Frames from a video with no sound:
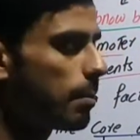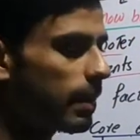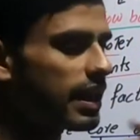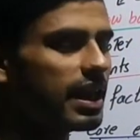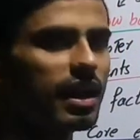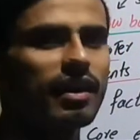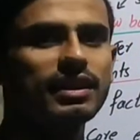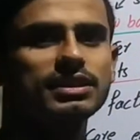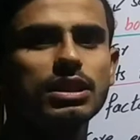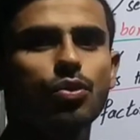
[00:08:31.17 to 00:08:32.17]
but here
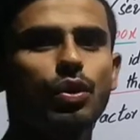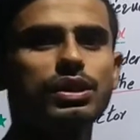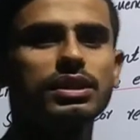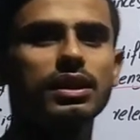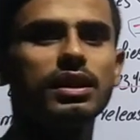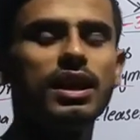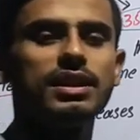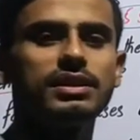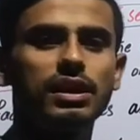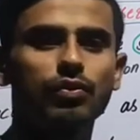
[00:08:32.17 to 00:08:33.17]
arises a question
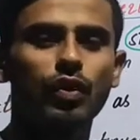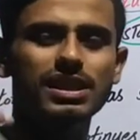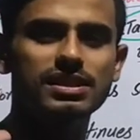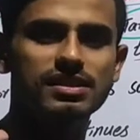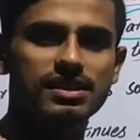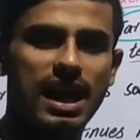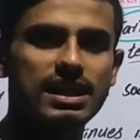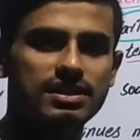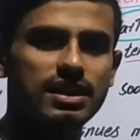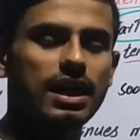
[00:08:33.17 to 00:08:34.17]
that what is
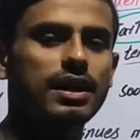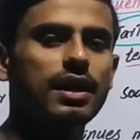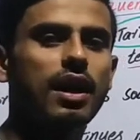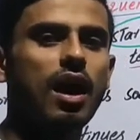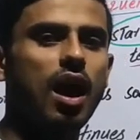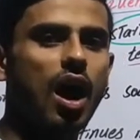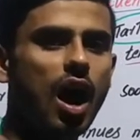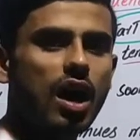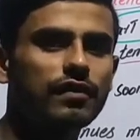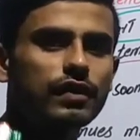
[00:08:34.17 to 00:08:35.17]
that side
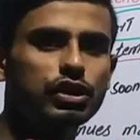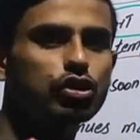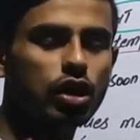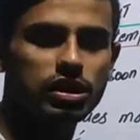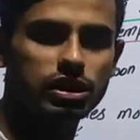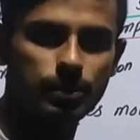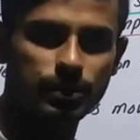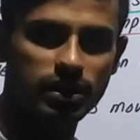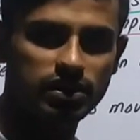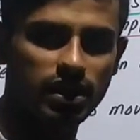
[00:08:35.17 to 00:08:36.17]
on which
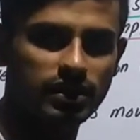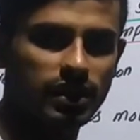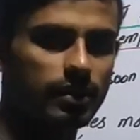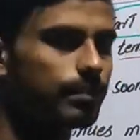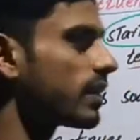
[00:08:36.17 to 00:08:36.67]
transcription started